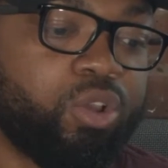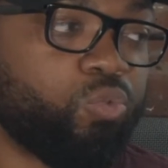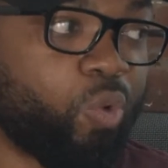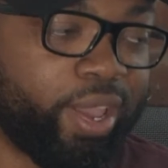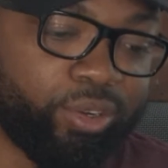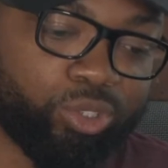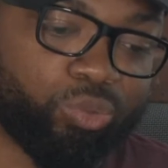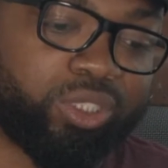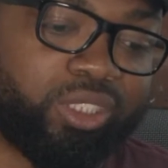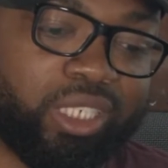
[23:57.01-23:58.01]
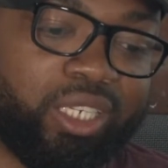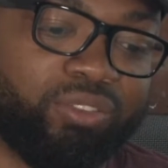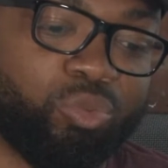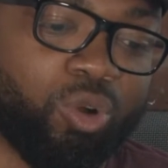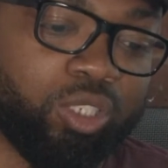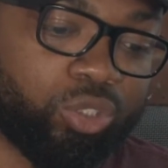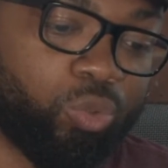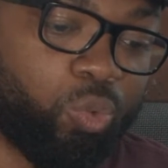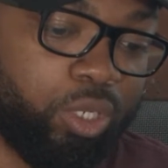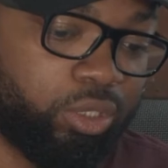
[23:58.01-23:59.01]
Raiders receive
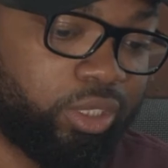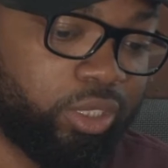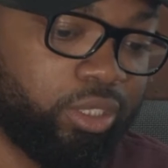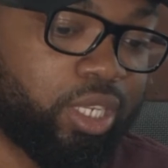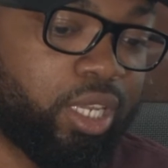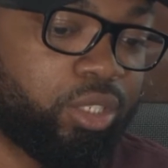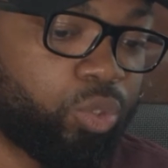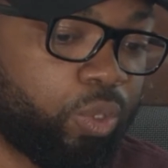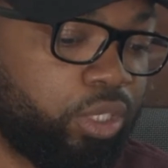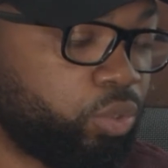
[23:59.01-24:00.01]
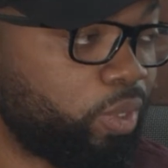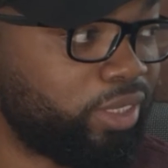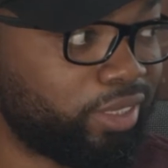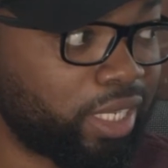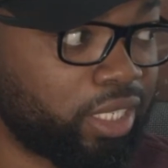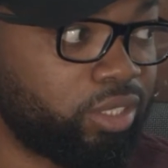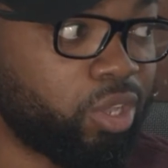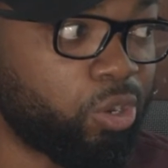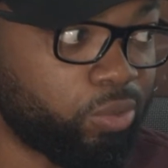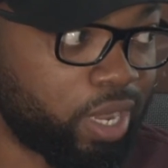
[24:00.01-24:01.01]
Russell Wilson and a 2022
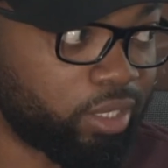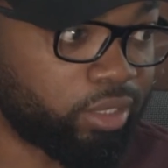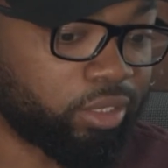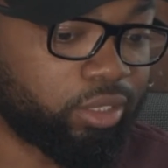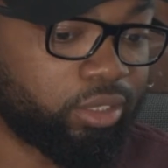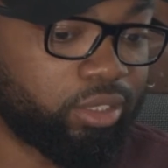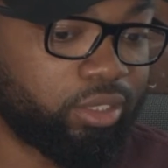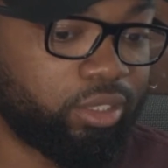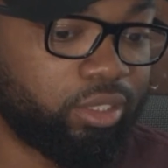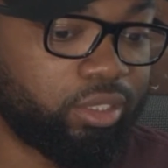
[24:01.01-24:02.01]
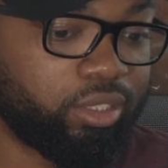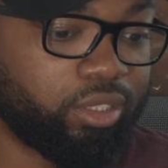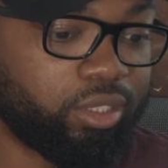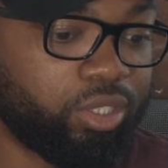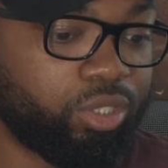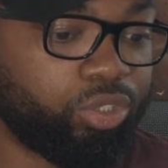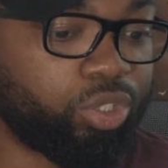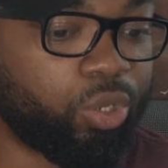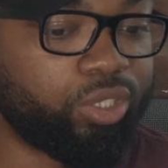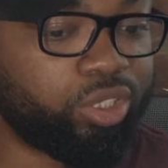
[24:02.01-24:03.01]
third rounder.
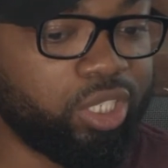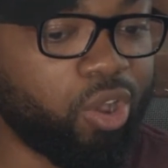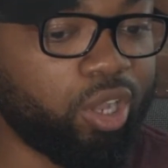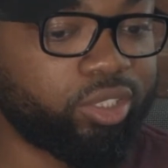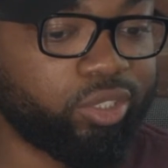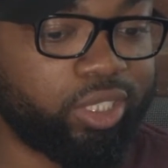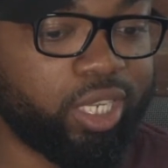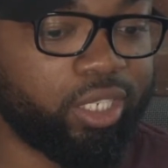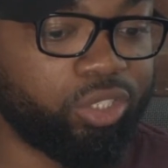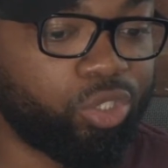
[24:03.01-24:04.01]
So the Seahawks are getting